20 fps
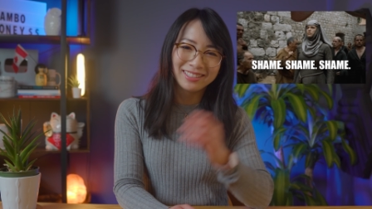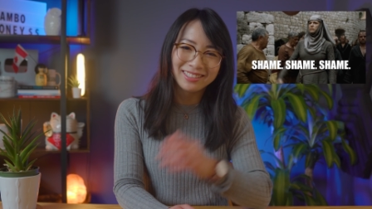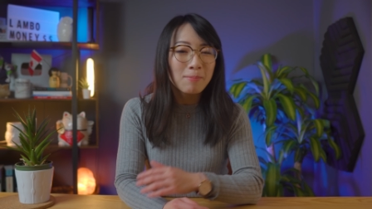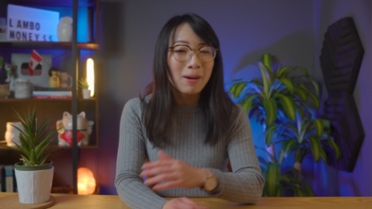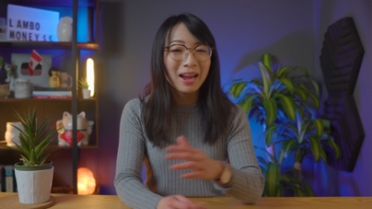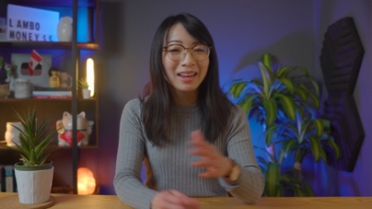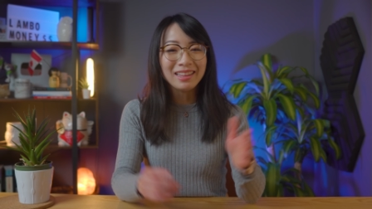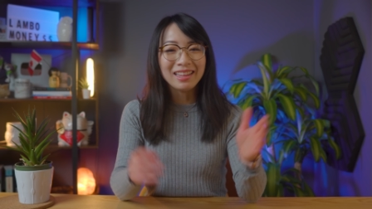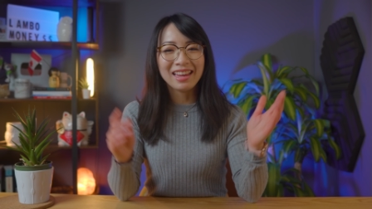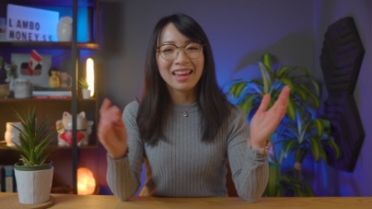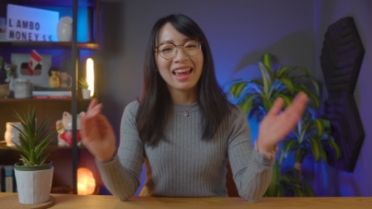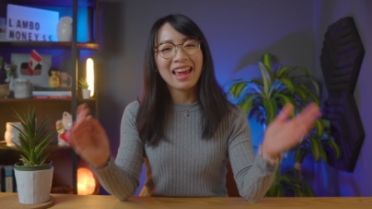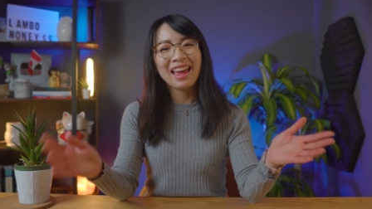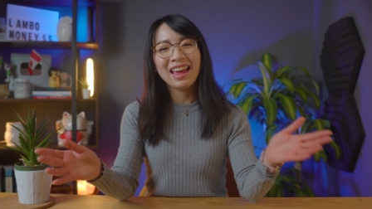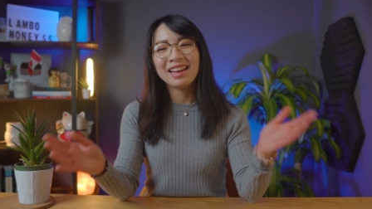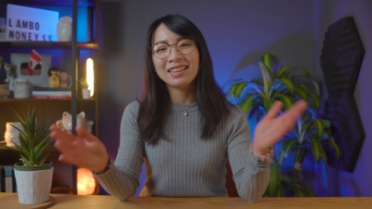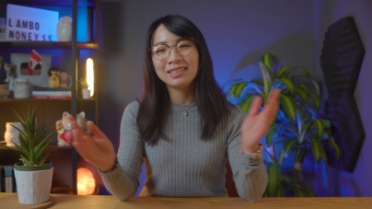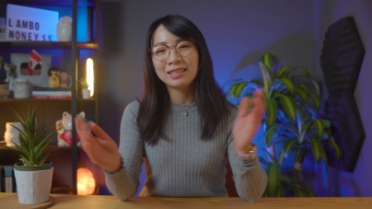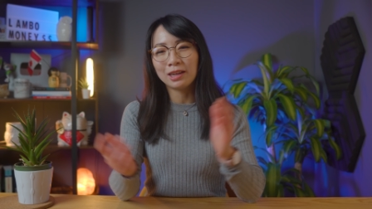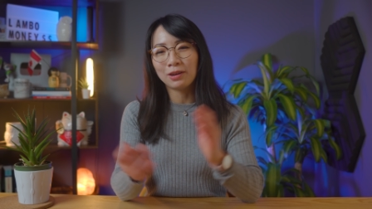By the
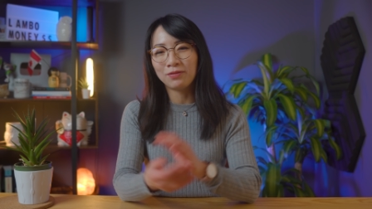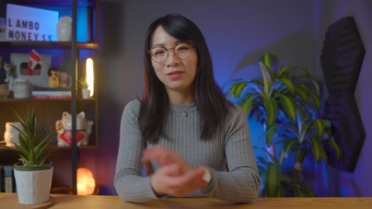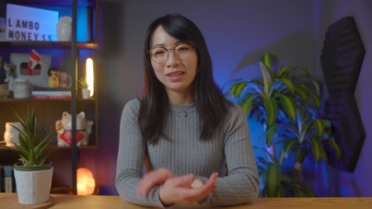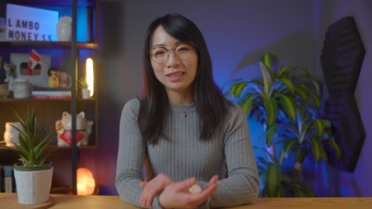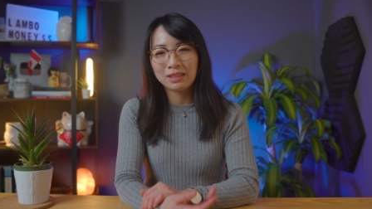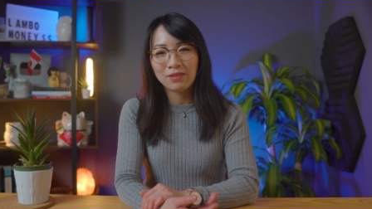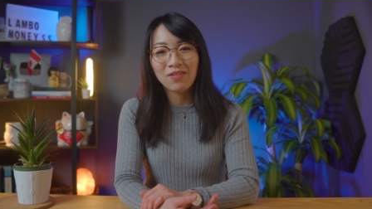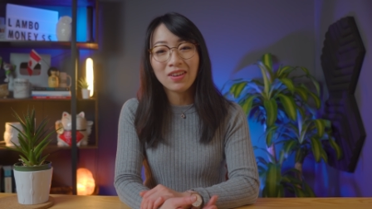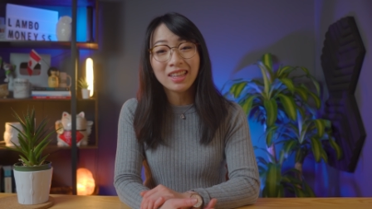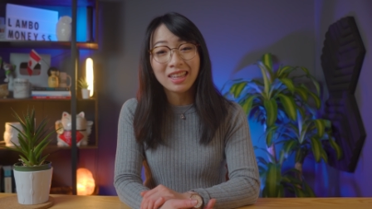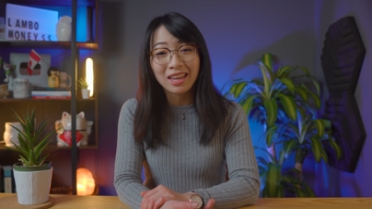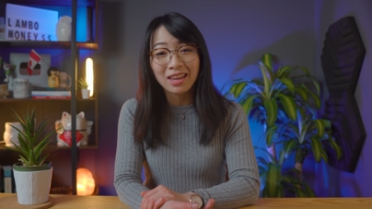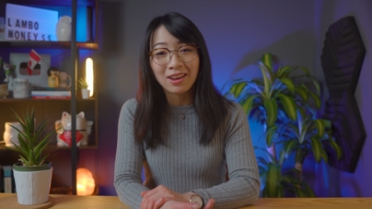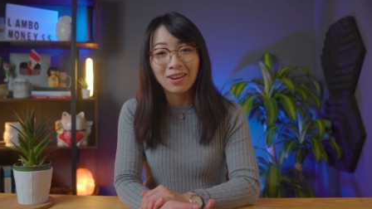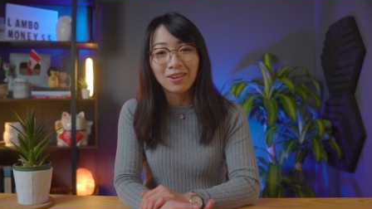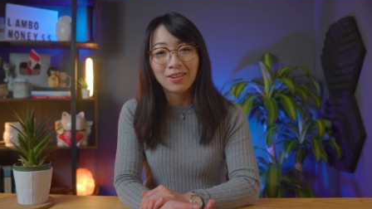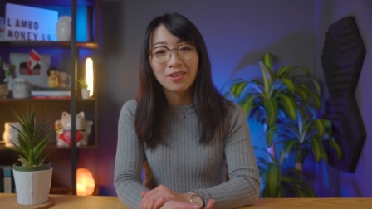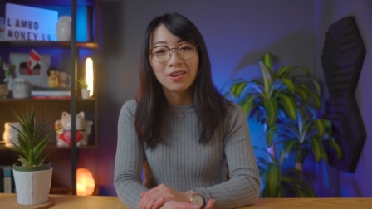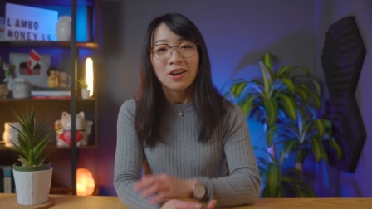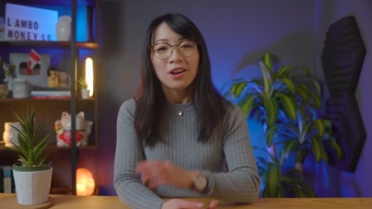end of this
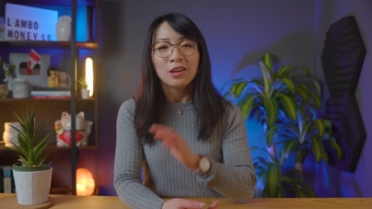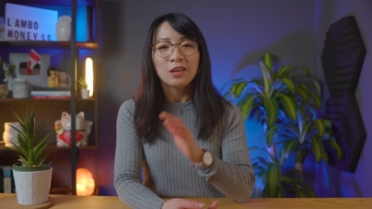video,